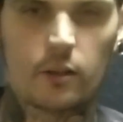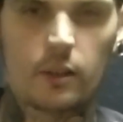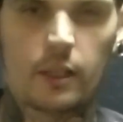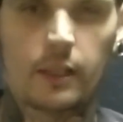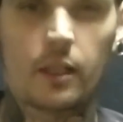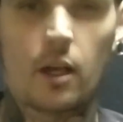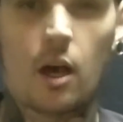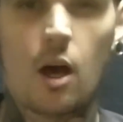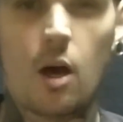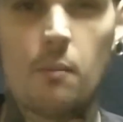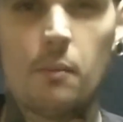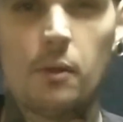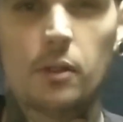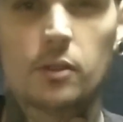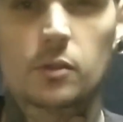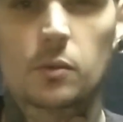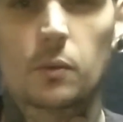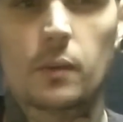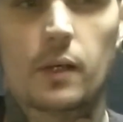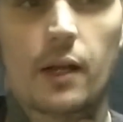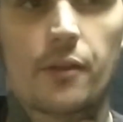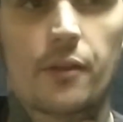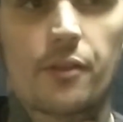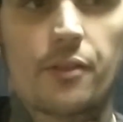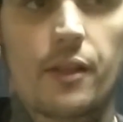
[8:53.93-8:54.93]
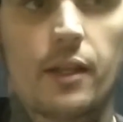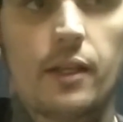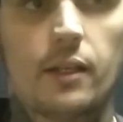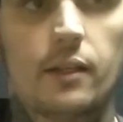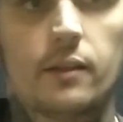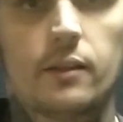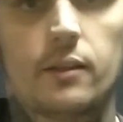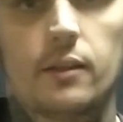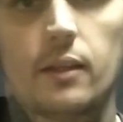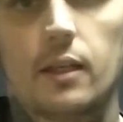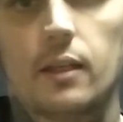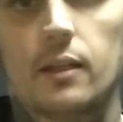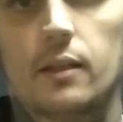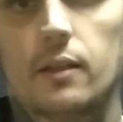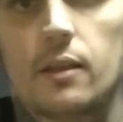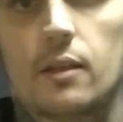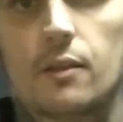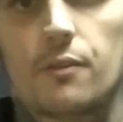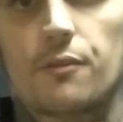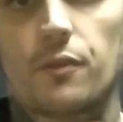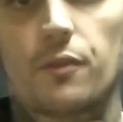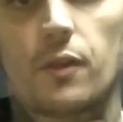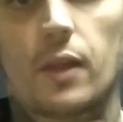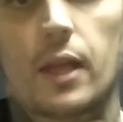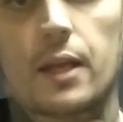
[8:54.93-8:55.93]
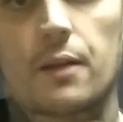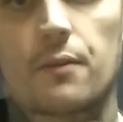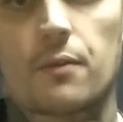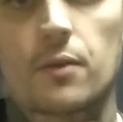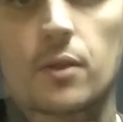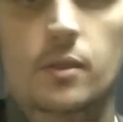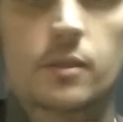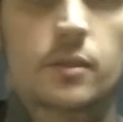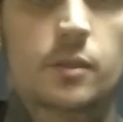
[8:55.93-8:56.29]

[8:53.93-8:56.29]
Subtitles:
Like almost when I think that the flavor is